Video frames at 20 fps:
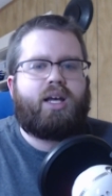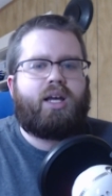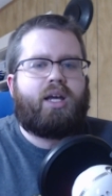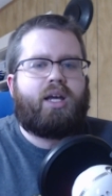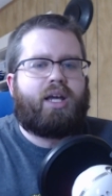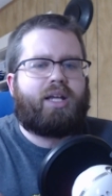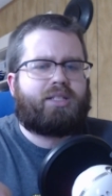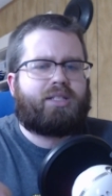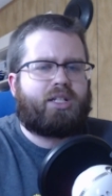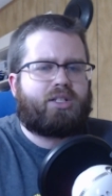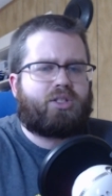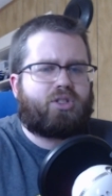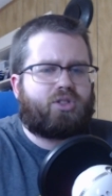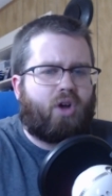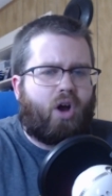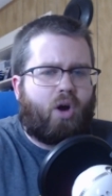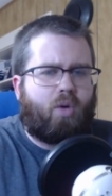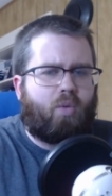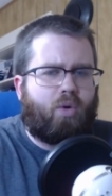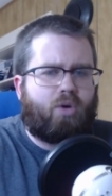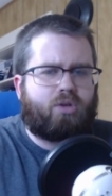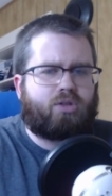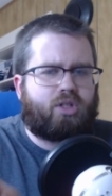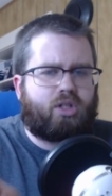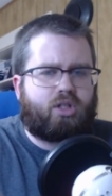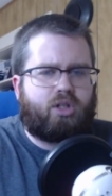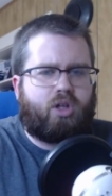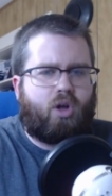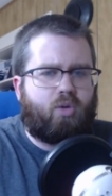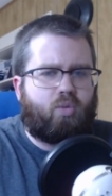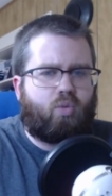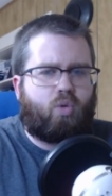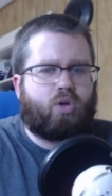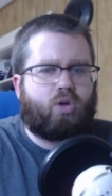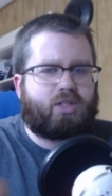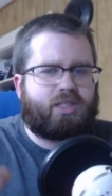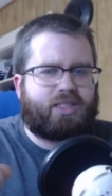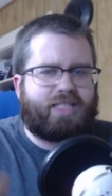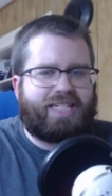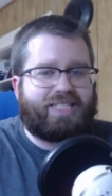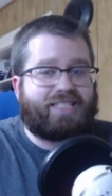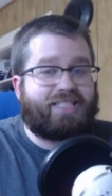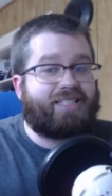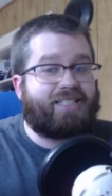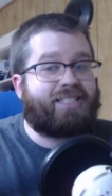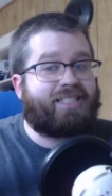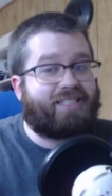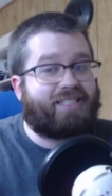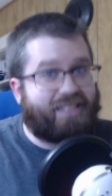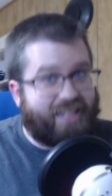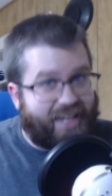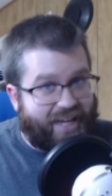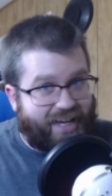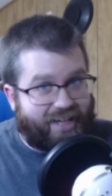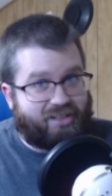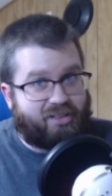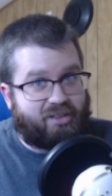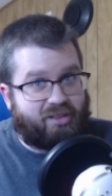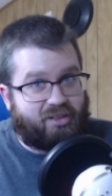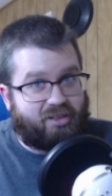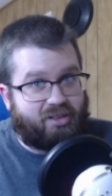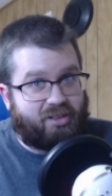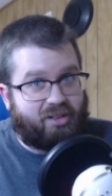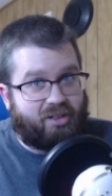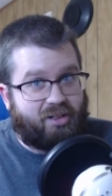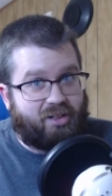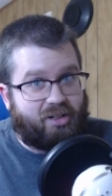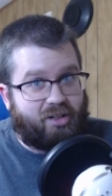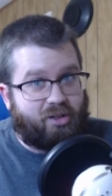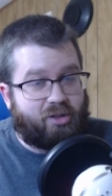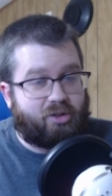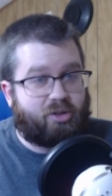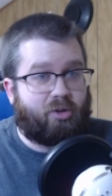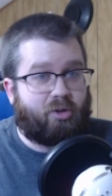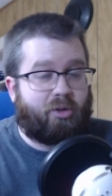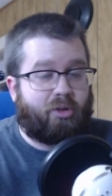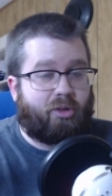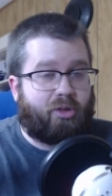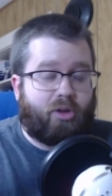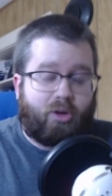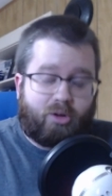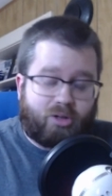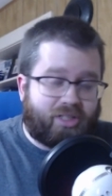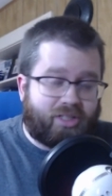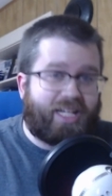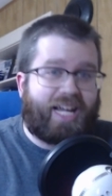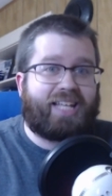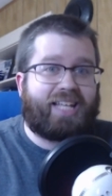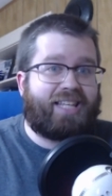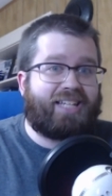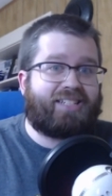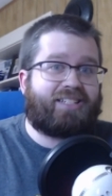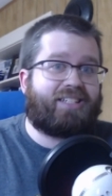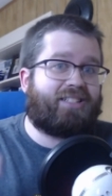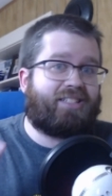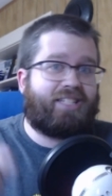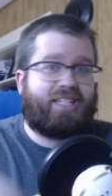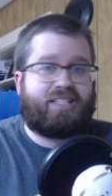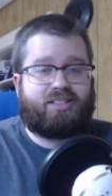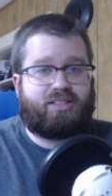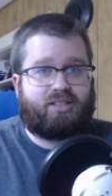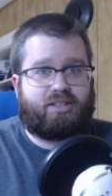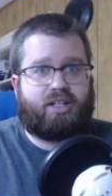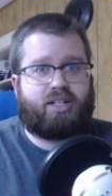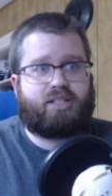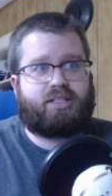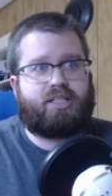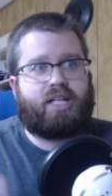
It says Star Wars: The Clone Wars Season six, so they're saying this is Season six.